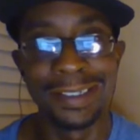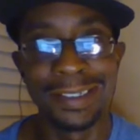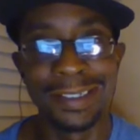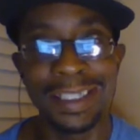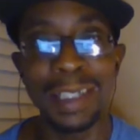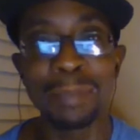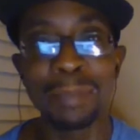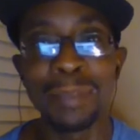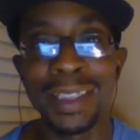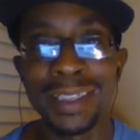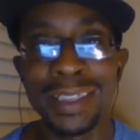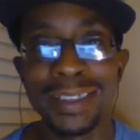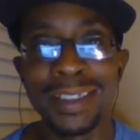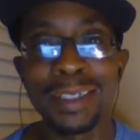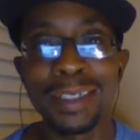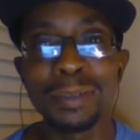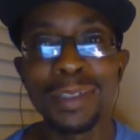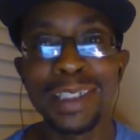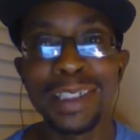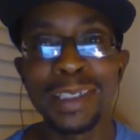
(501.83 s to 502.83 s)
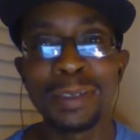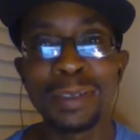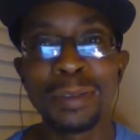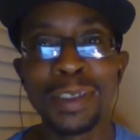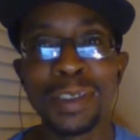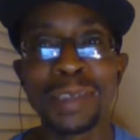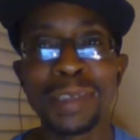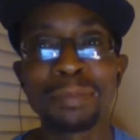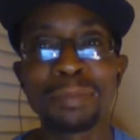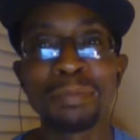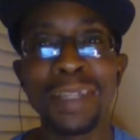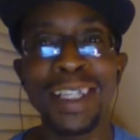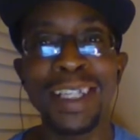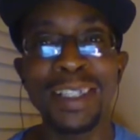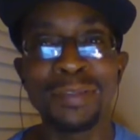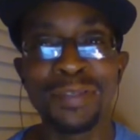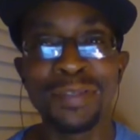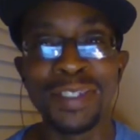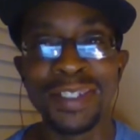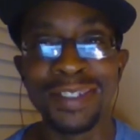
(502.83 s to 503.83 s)
Y'all being so
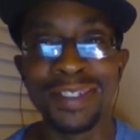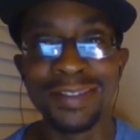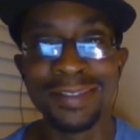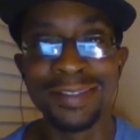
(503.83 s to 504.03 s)
disrespectful.